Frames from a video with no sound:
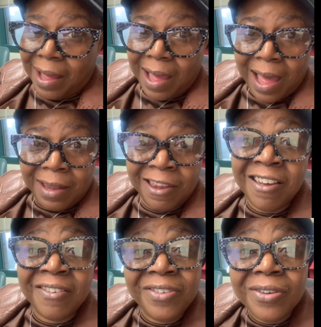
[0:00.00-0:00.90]
I
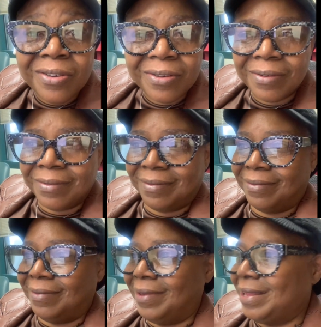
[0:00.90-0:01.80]
love you.
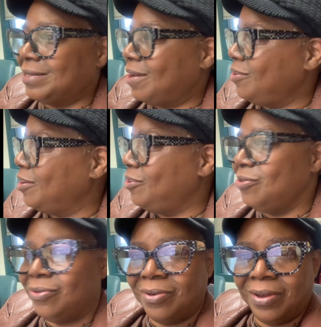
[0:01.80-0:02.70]
That's all you got to
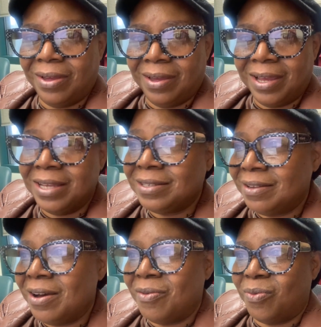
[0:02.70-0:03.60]
do is
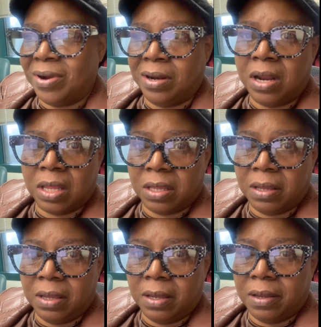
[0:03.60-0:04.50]
love one another.
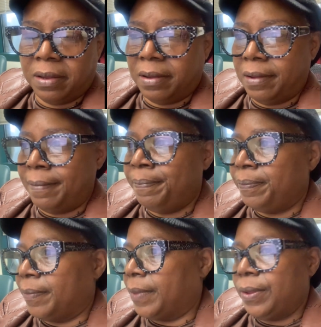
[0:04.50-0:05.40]

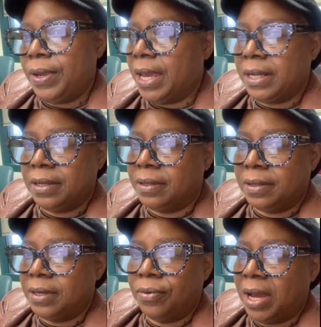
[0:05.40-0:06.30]

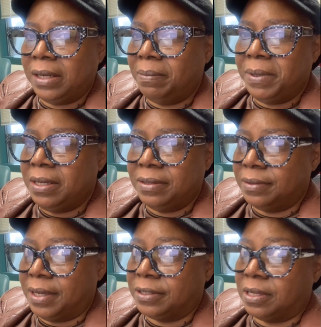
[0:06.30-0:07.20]
It don't have to be
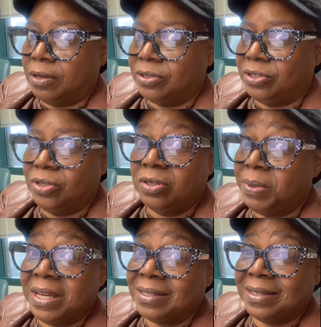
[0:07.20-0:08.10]
as close as it used to,
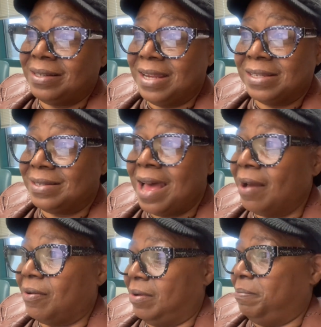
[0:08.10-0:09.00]
because it's not
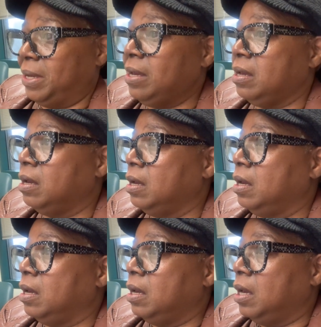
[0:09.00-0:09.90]
going to be.
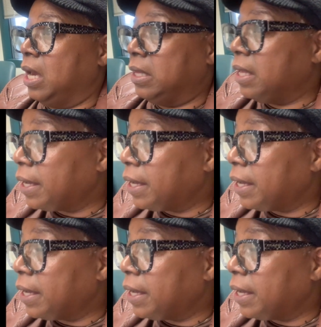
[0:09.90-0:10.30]
And the